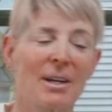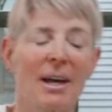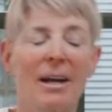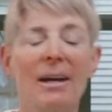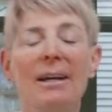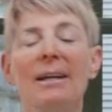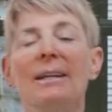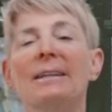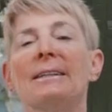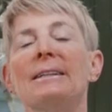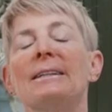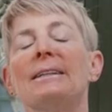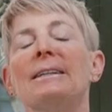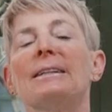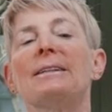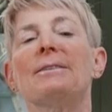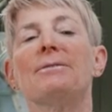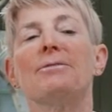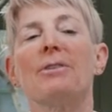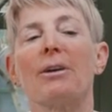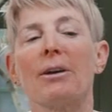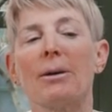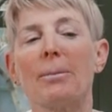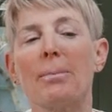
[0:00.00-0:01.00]
say.
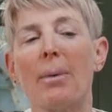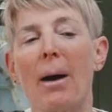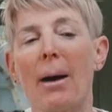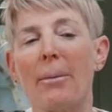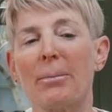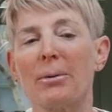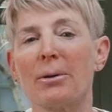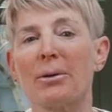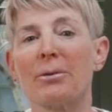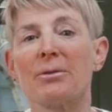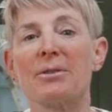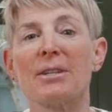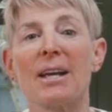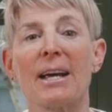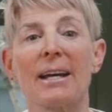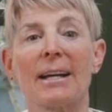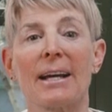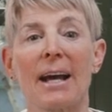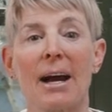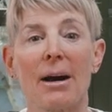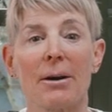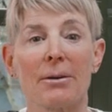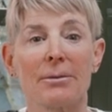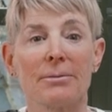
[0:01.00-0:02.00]
Very popular
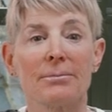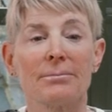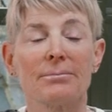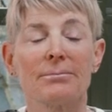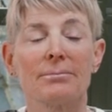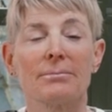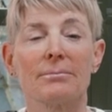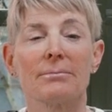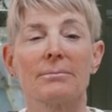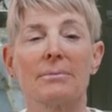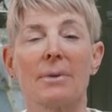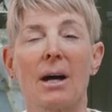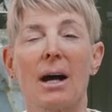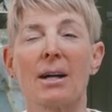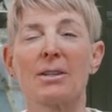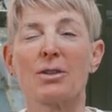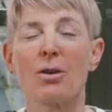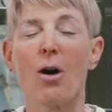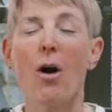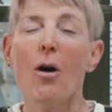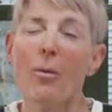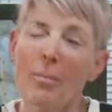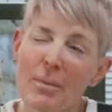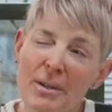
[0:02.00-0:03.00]
takeout. Uh, it's
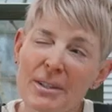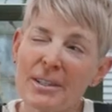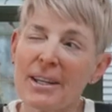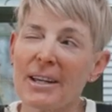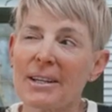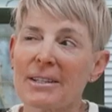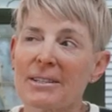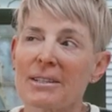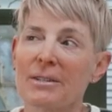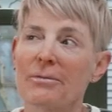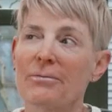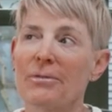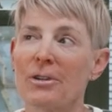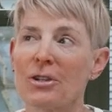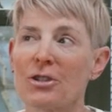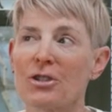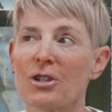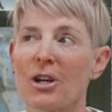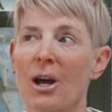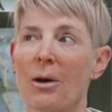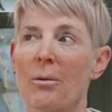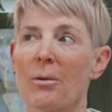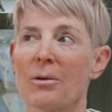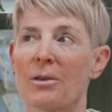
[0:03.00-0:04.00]
almost like
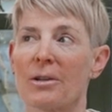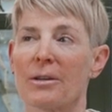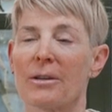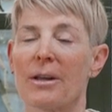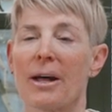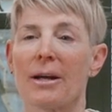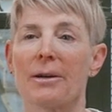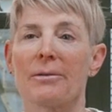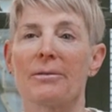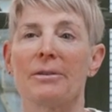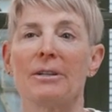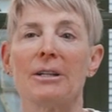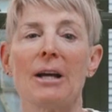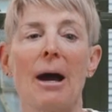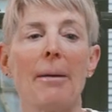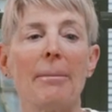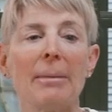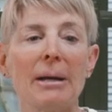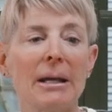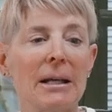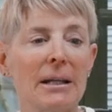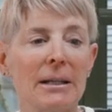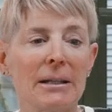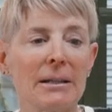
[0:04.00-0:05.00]
ceviche with a lot of
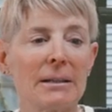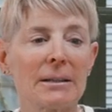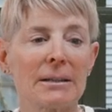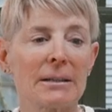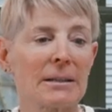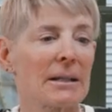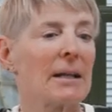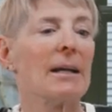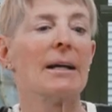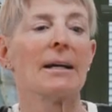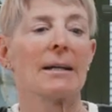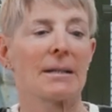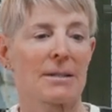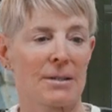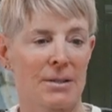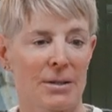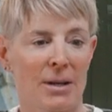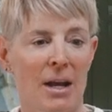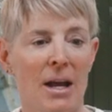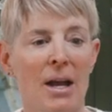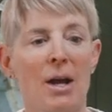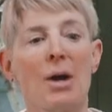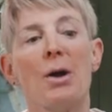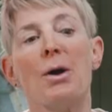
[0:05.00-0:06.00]
yummy things.
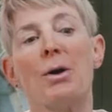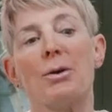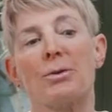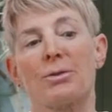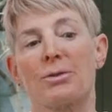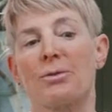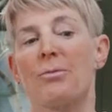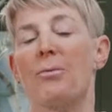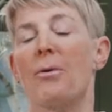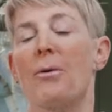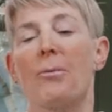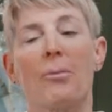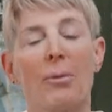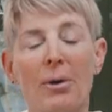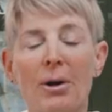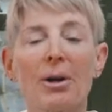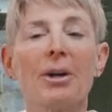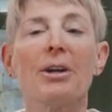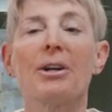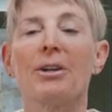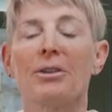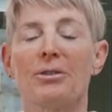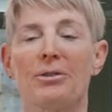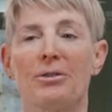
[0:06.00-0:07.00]
So what we're
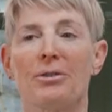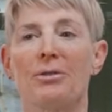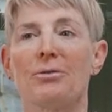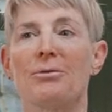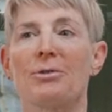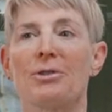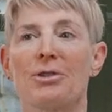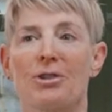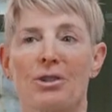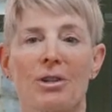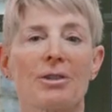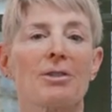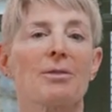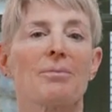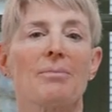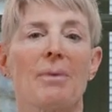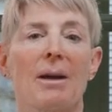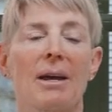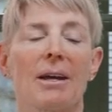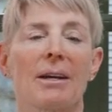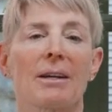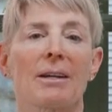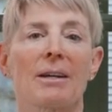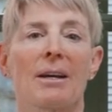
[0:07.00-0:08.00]
gonna do is just
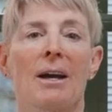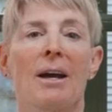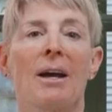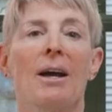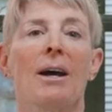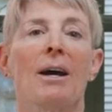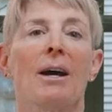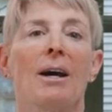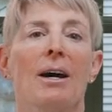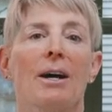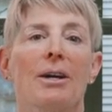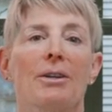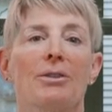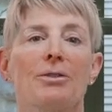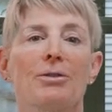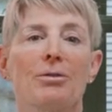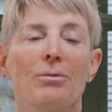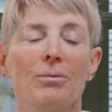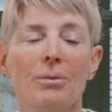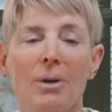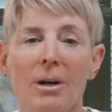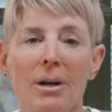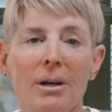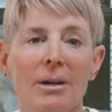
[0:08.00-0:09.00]
make a
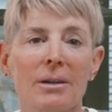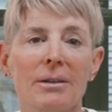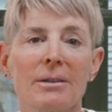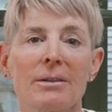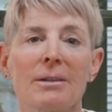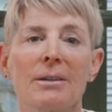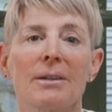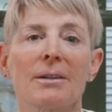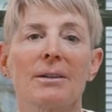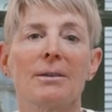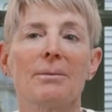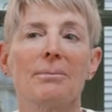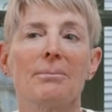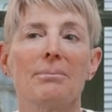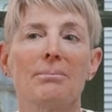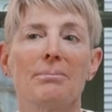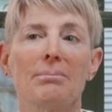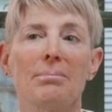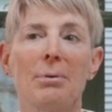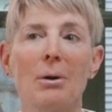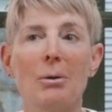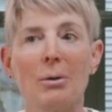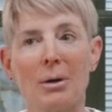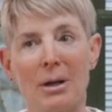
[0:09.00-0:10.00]
tuna
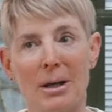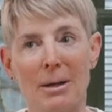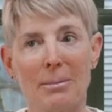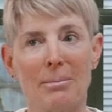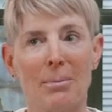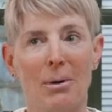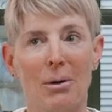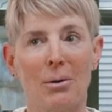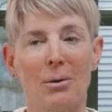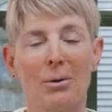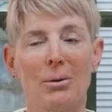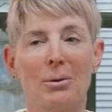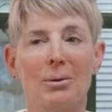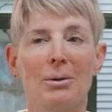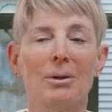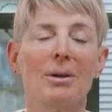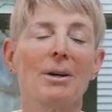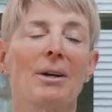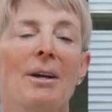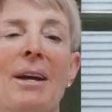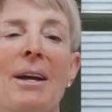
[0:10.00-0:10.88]
poke bowl,